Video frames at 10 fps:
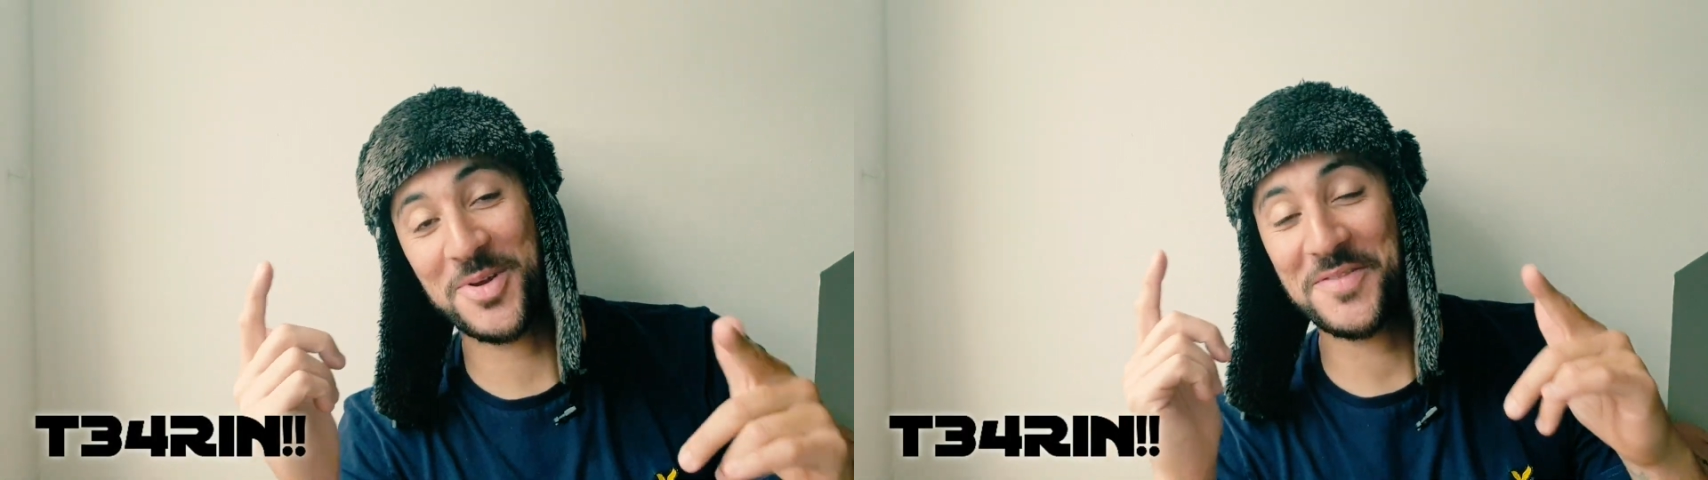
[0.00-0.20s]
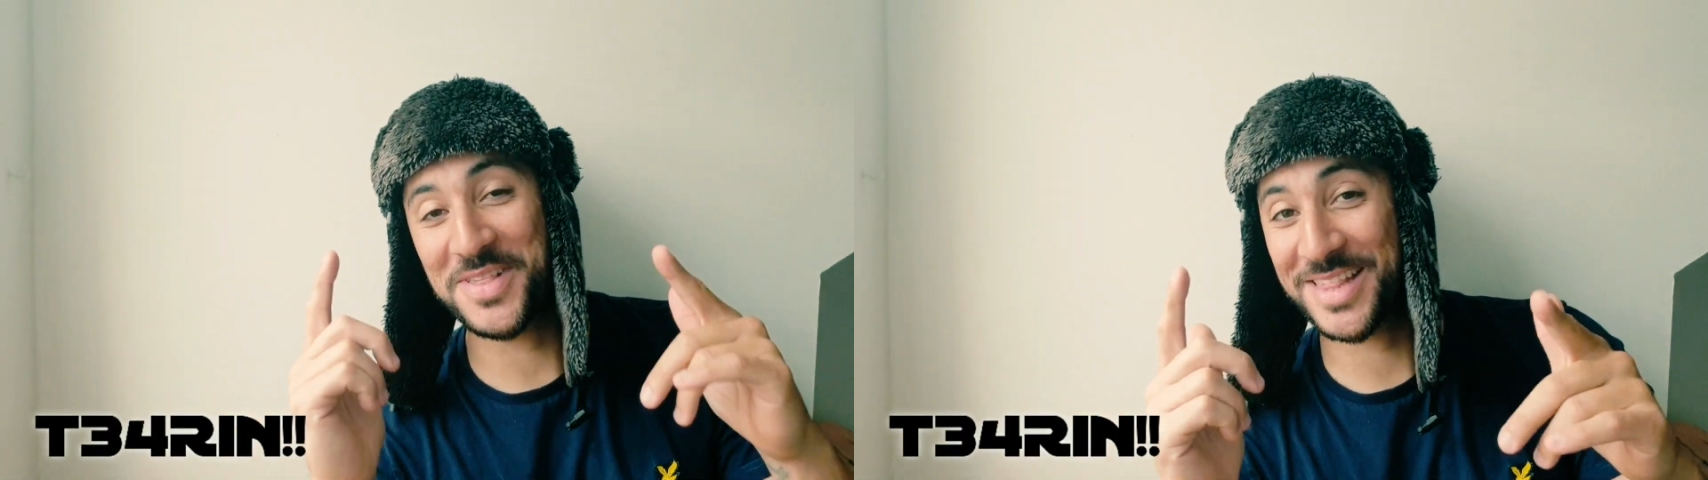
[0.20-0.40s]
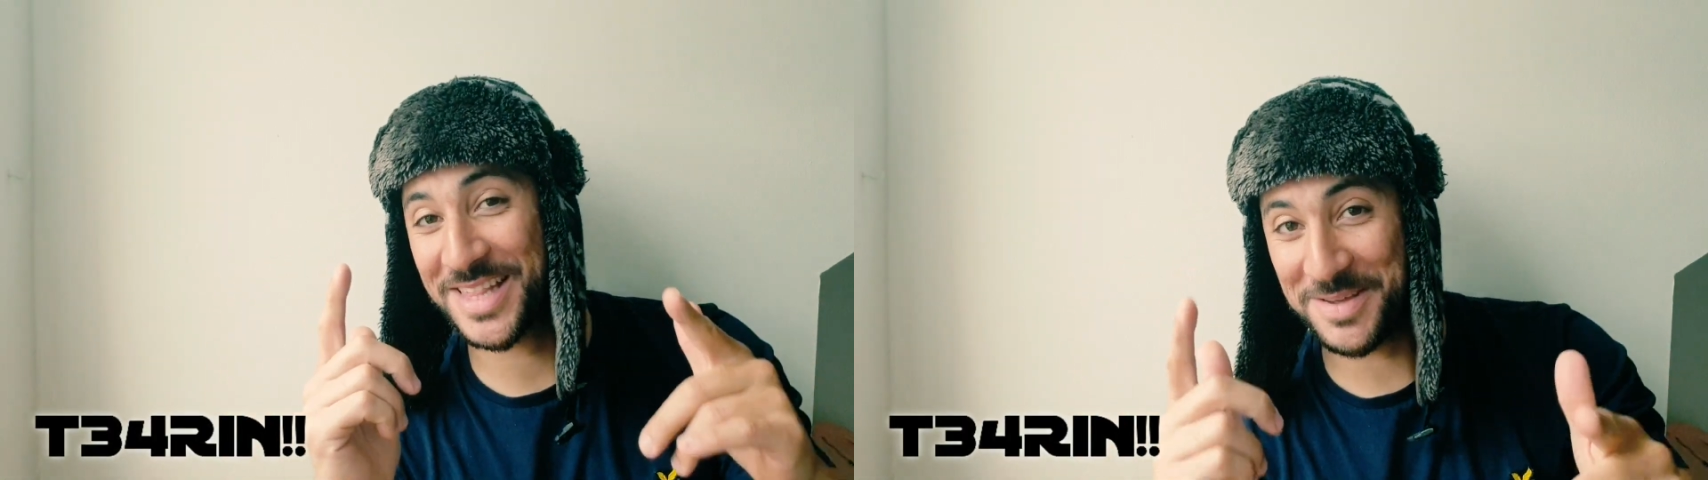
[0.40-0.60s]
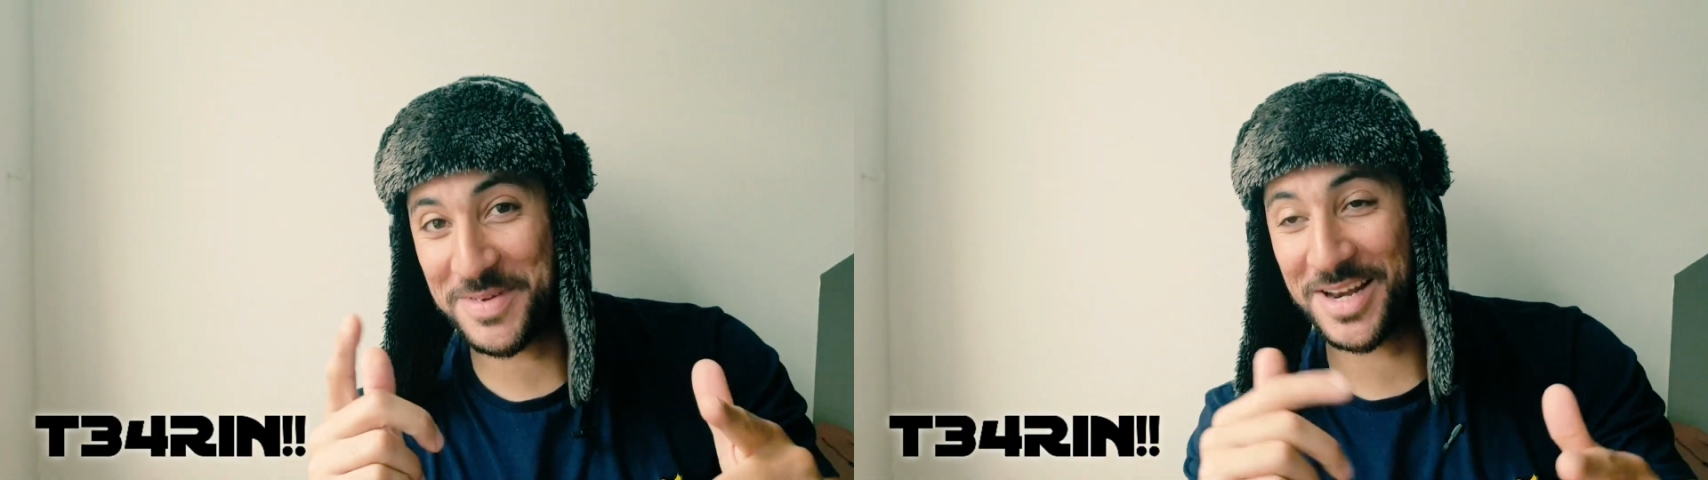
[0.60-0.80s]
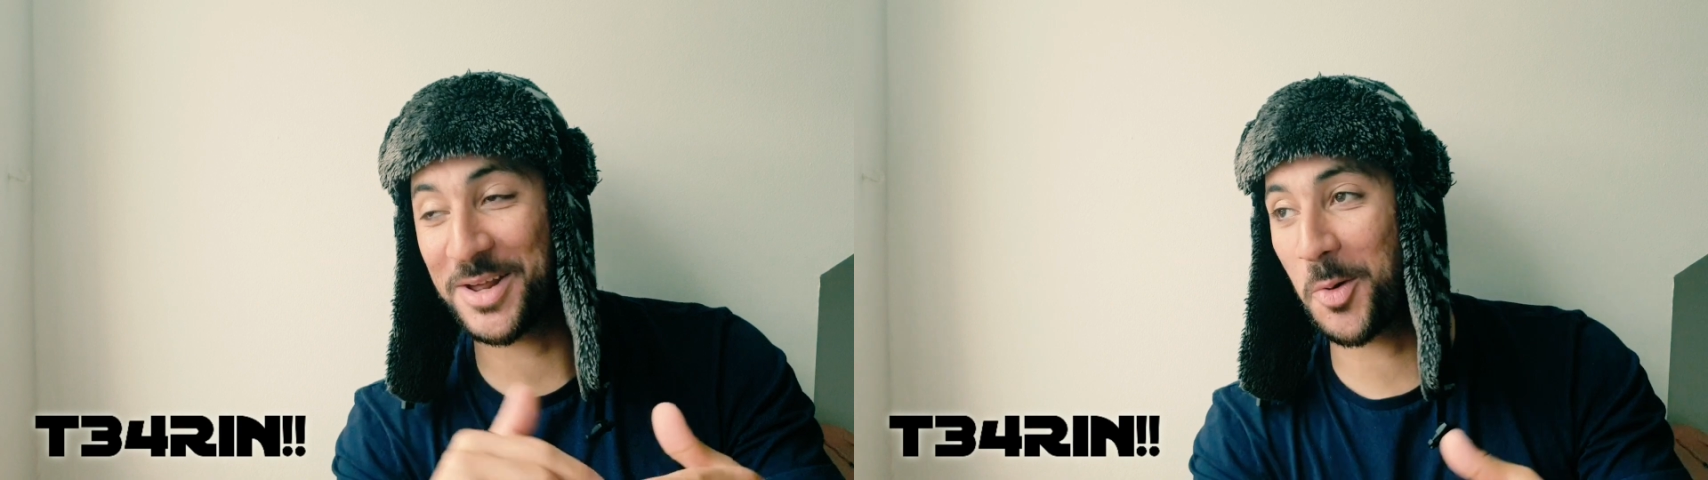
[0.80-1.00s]
You haven't seen
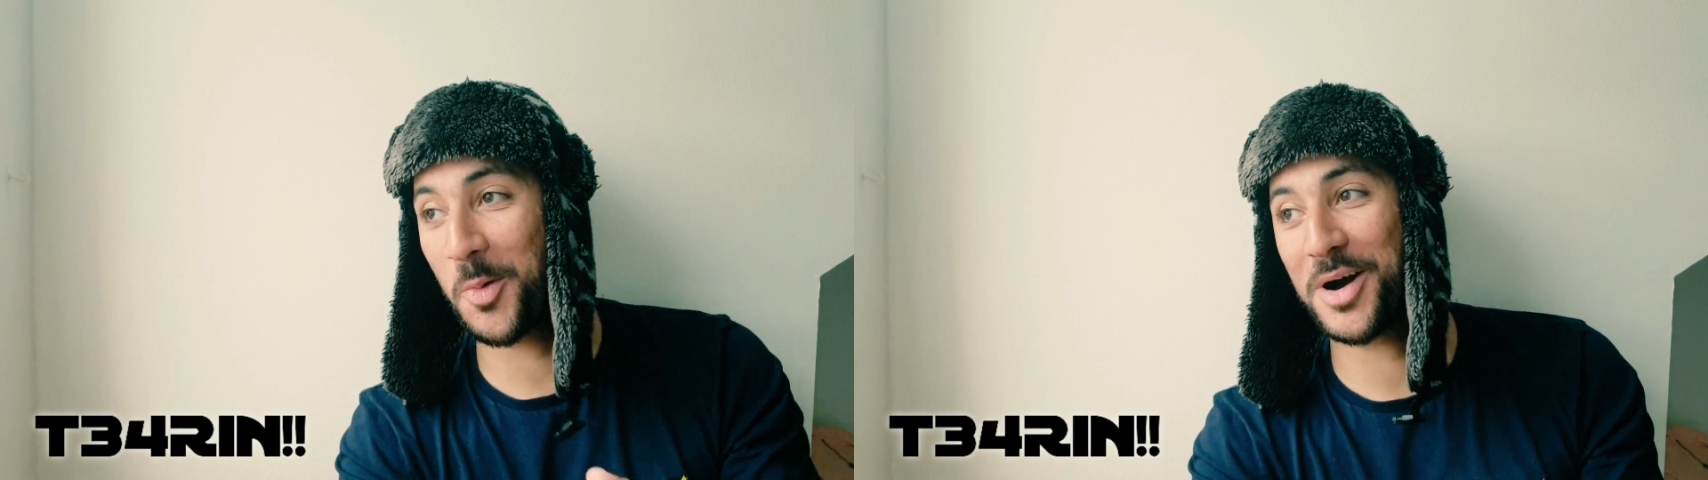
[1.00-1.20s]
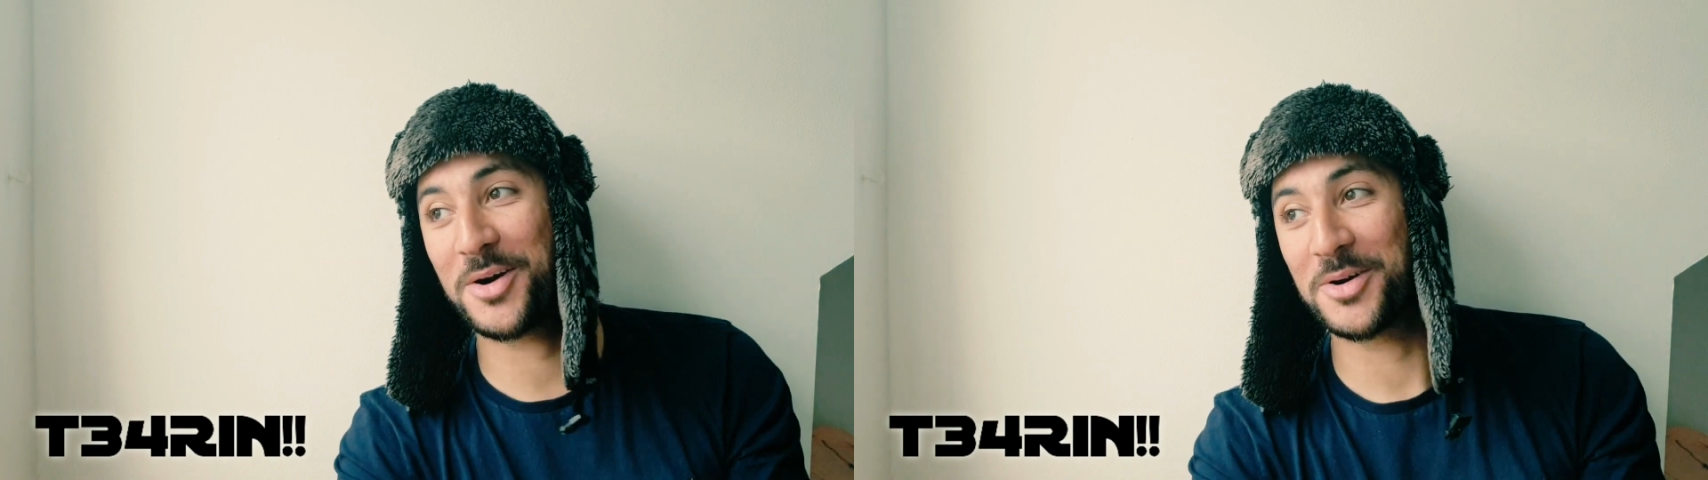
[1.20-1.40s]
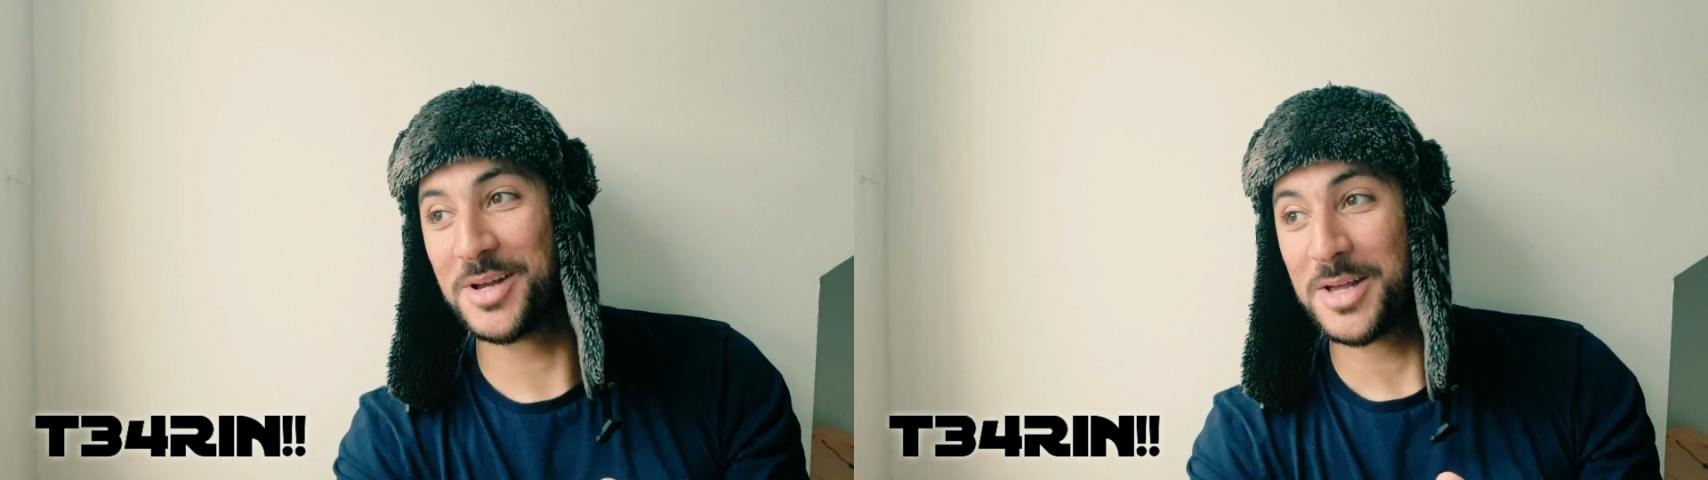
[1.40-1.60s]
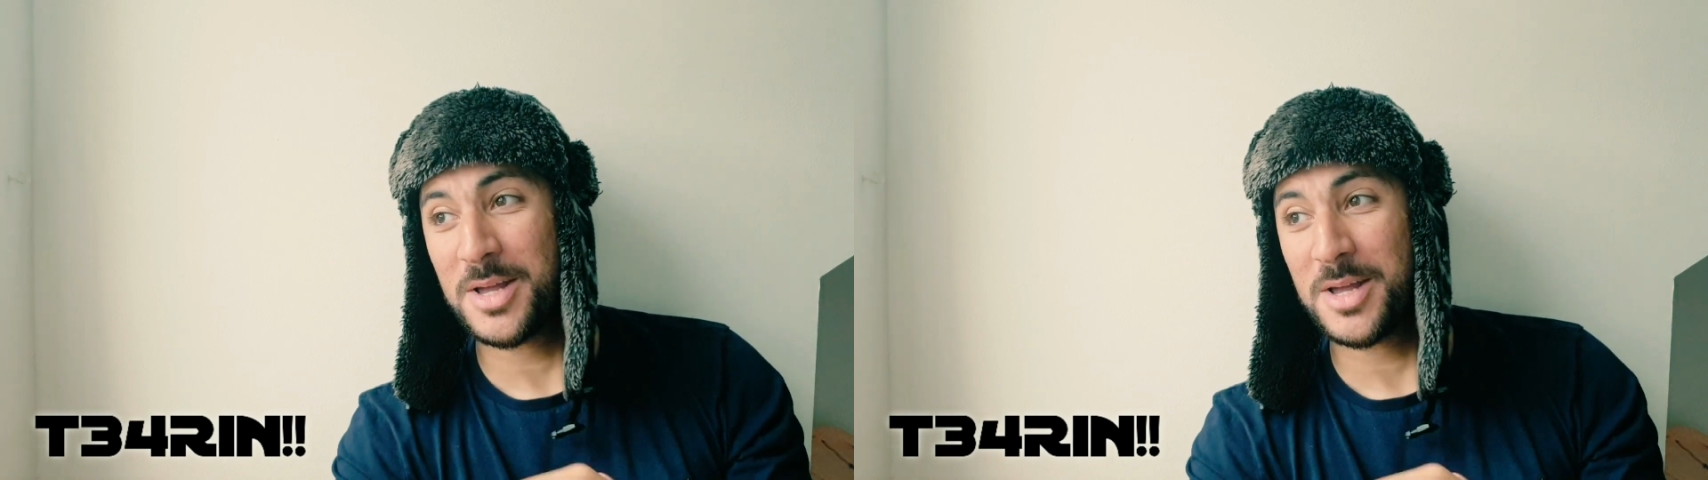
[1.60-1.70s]
me in a little while.